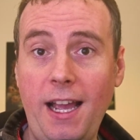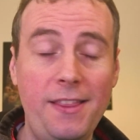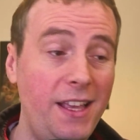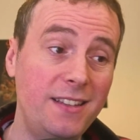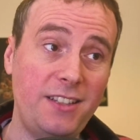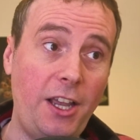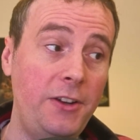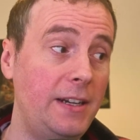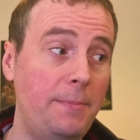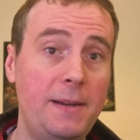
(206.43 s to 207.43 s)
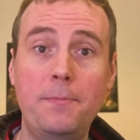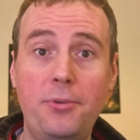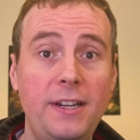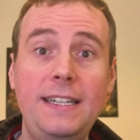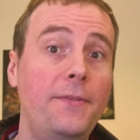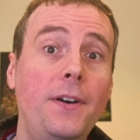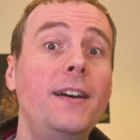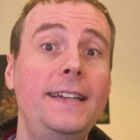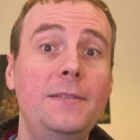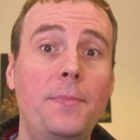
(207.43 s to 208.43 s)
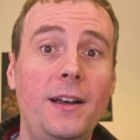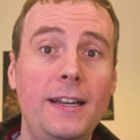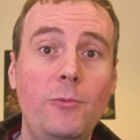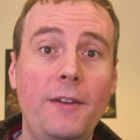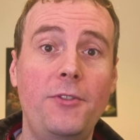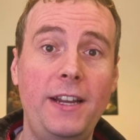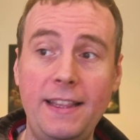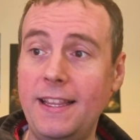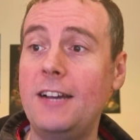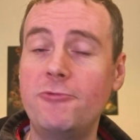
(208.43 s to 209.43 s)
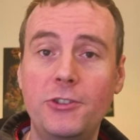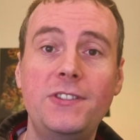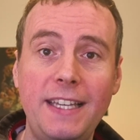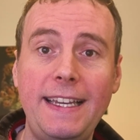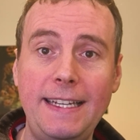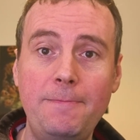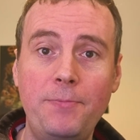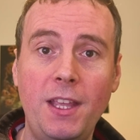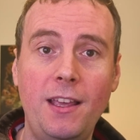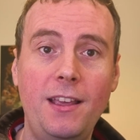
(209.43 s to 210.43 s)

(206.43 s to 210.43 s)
And that's only been predefined by whether in that routine